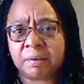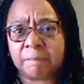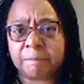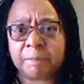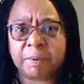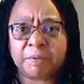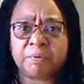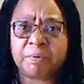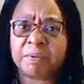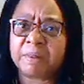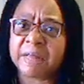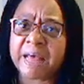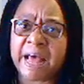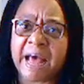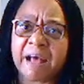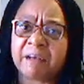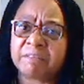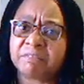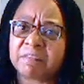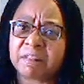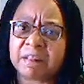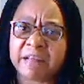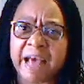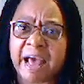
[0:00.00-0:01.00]
between the
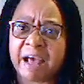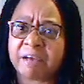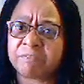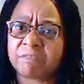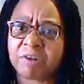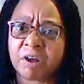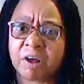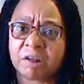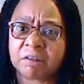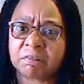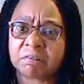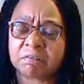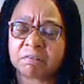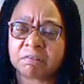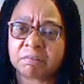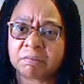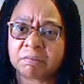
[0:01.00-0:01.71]
haves and the have-nots.